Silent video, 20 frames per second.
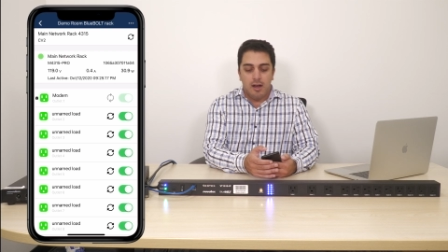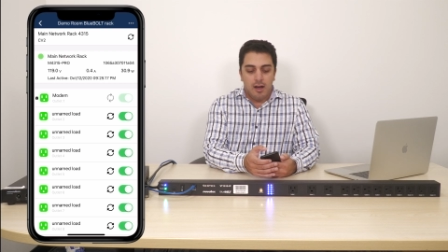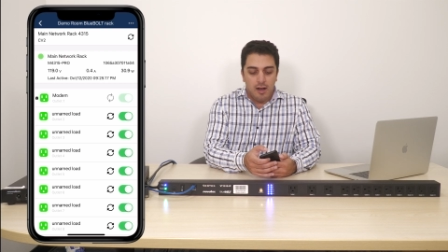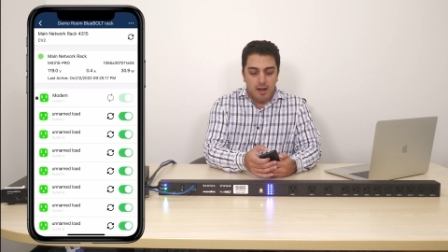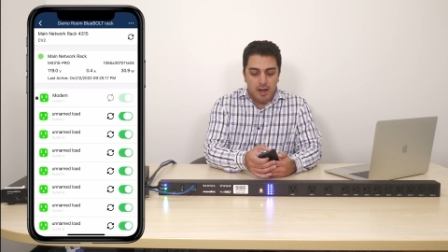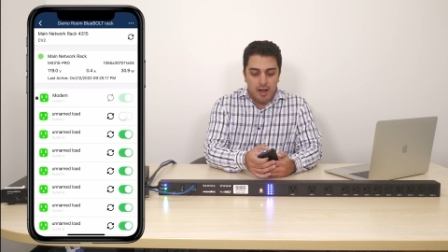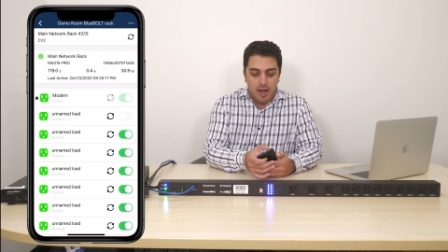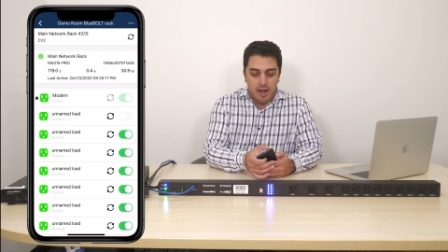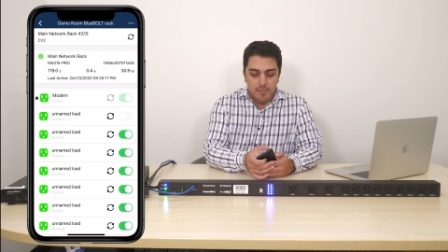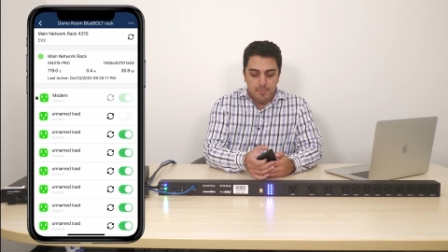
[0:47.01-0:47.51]

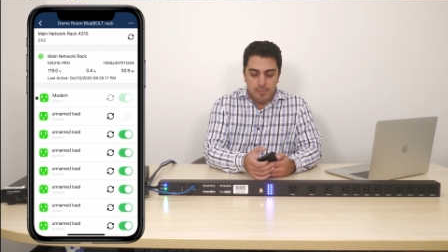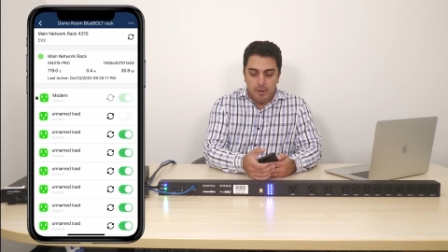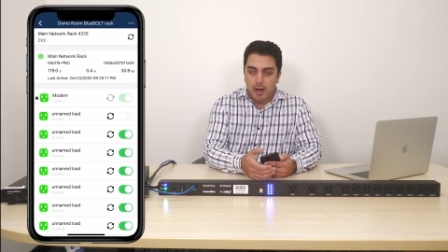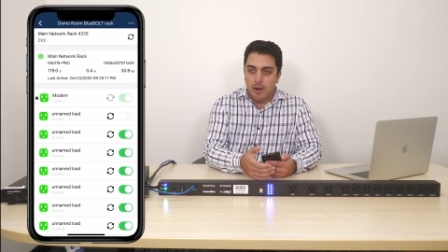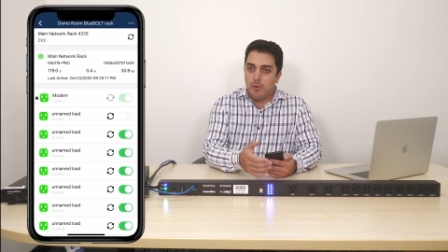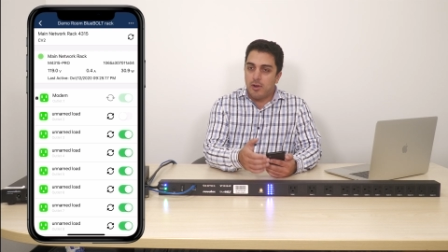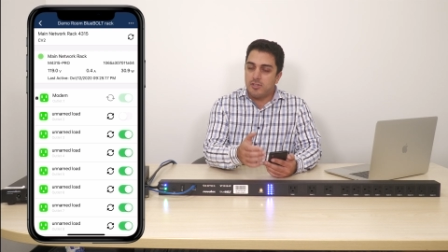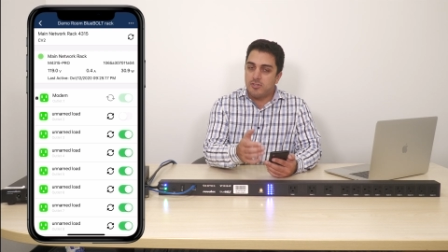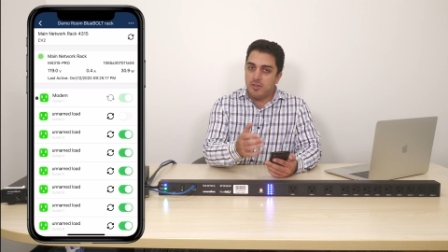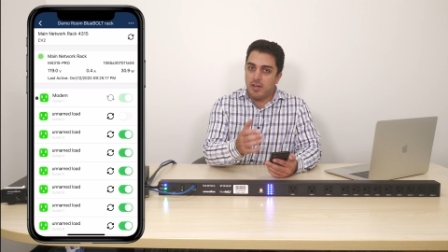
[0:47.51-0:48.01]
Uh, but
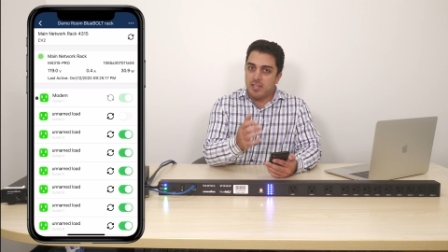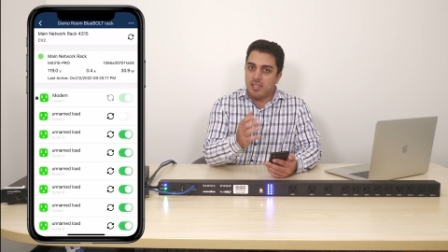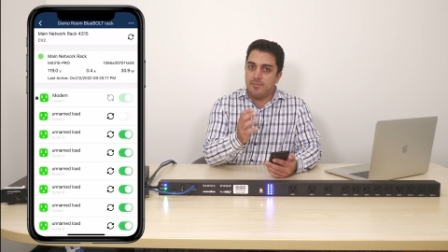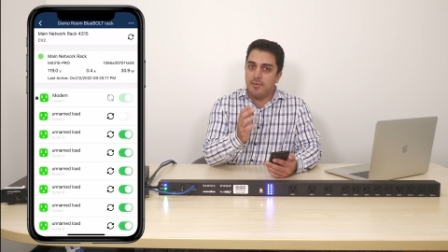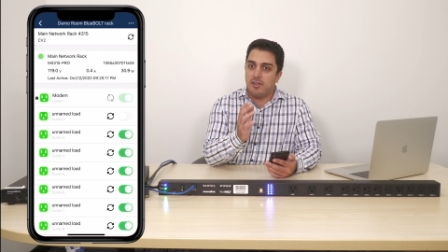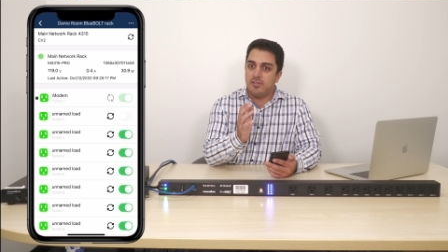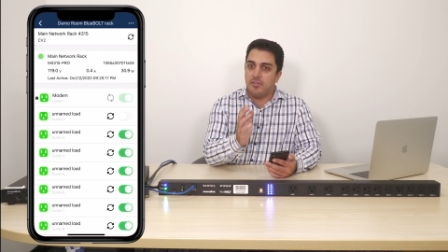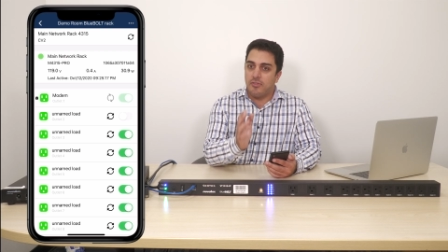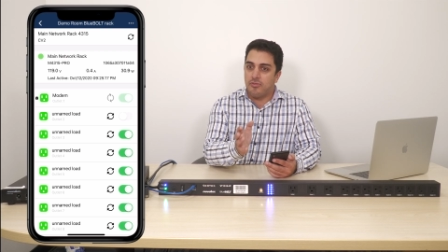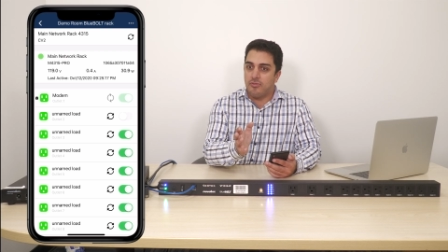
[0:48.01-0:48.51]
I want to talk to
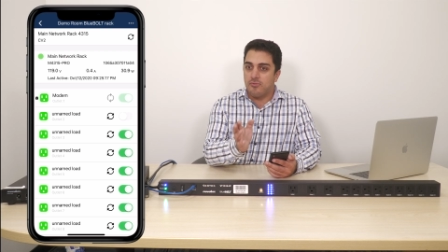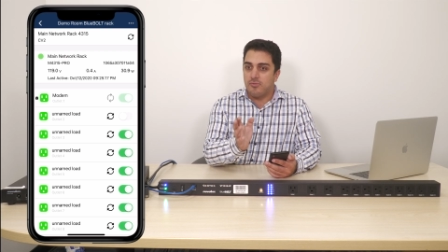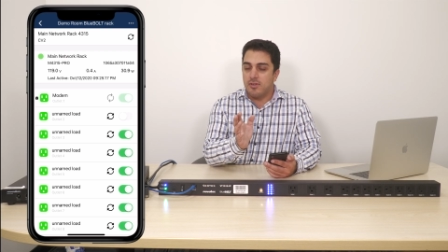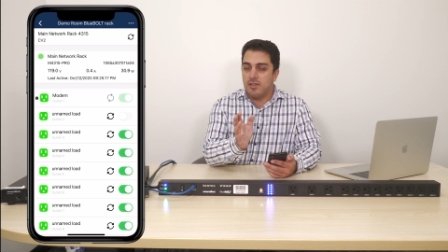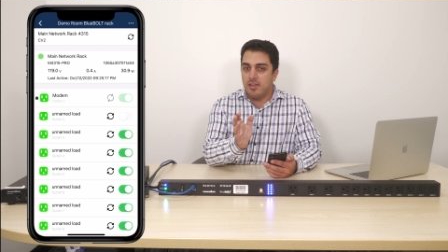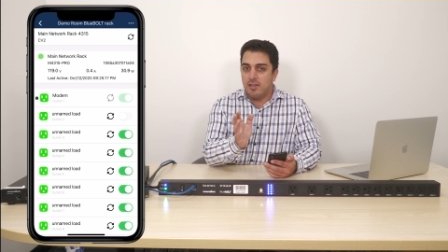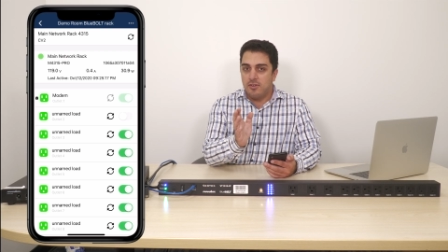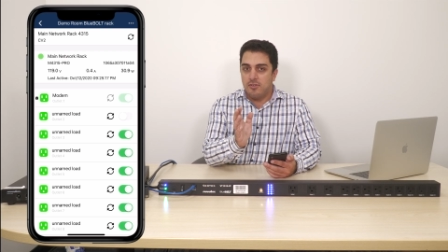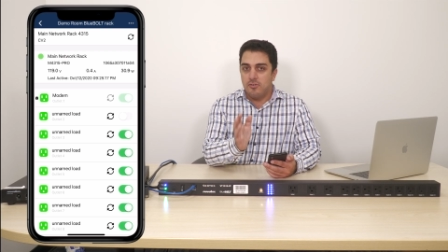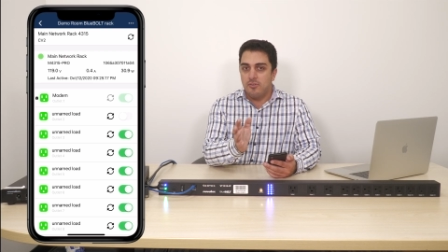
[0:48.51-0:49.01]
you about the
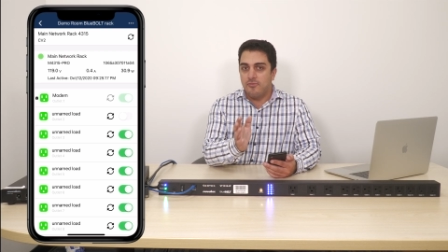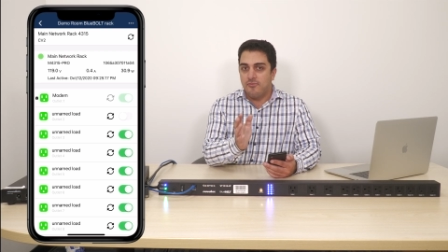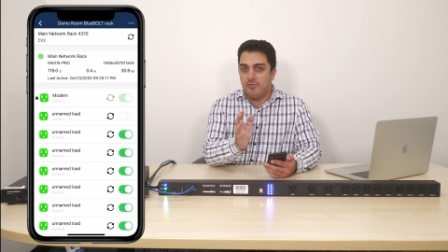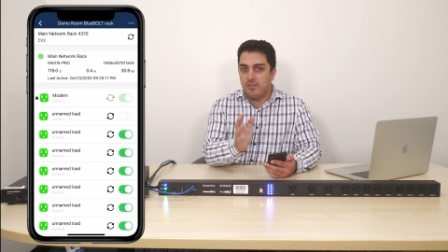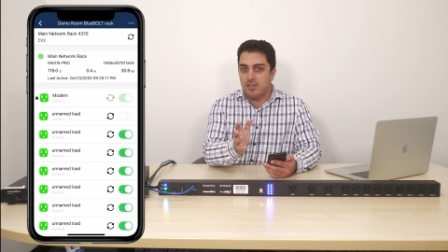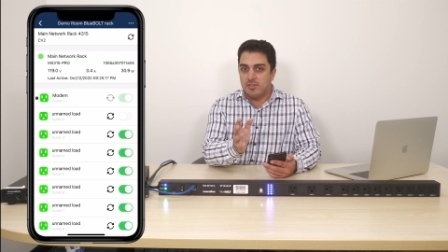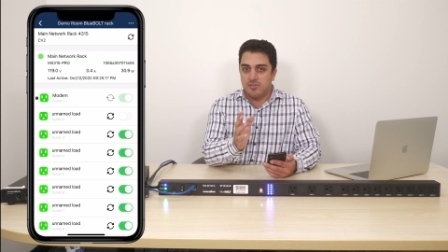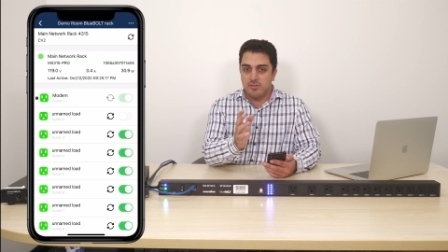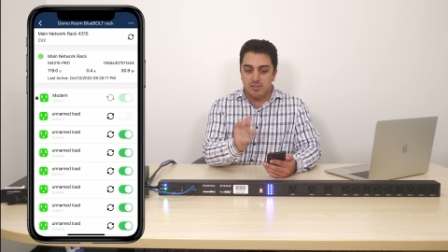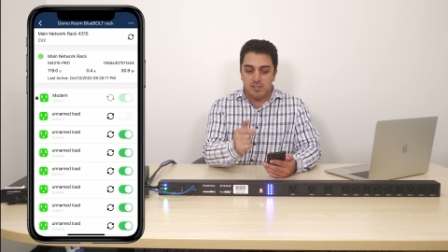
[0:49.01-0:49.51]
three new
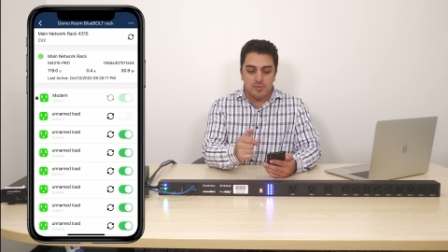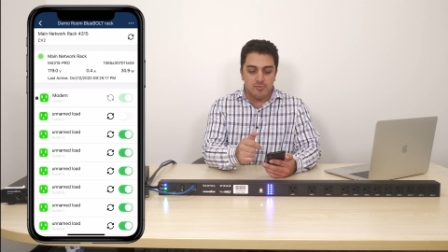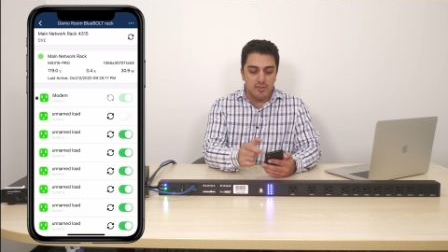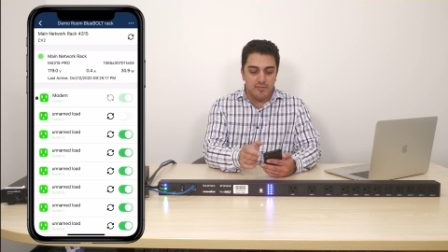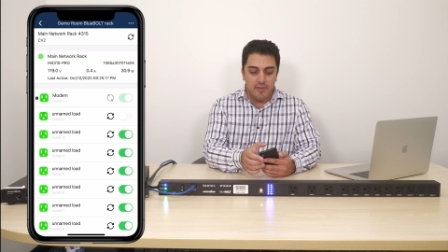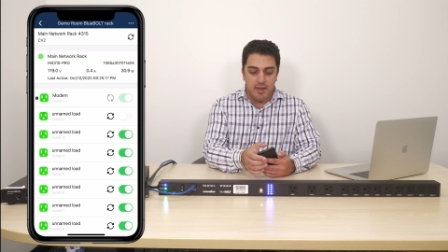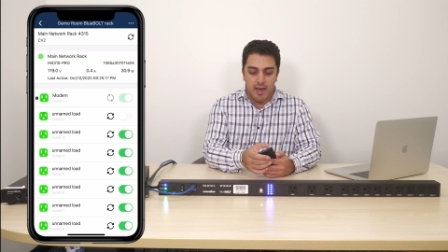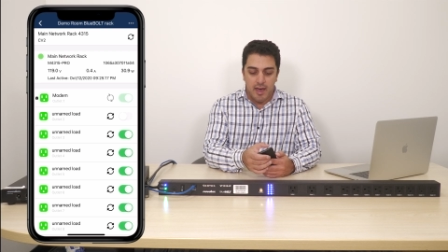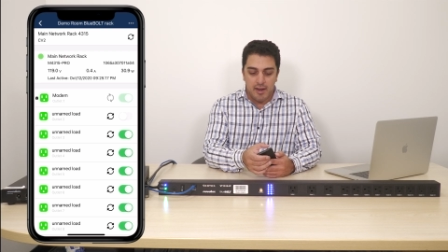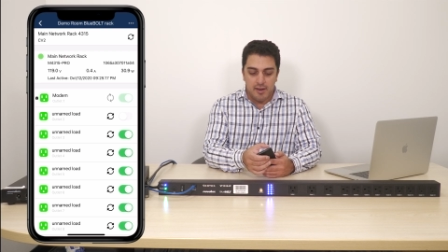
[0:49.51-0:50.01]
features that
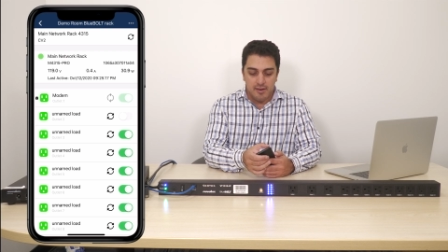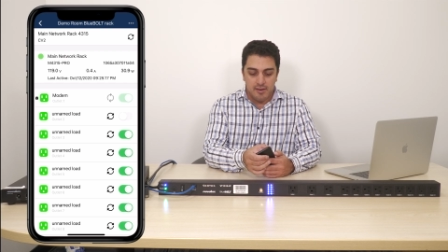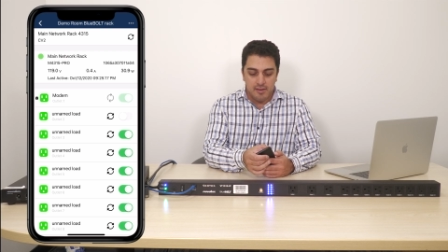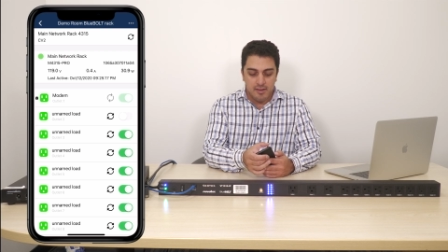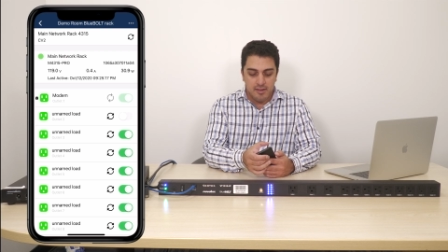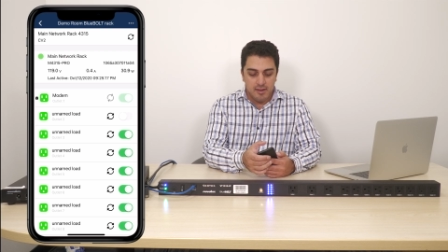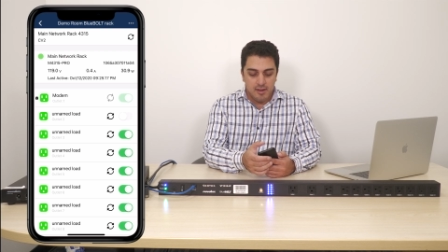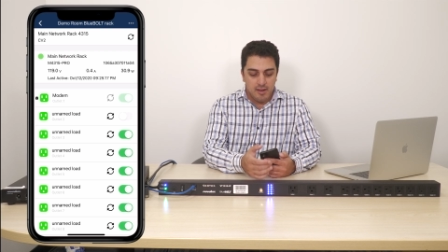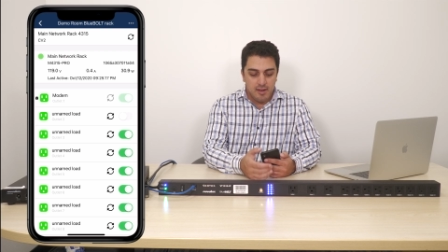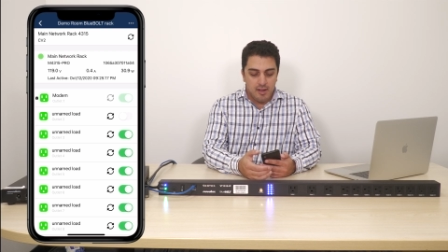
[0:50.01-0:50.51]
we've added.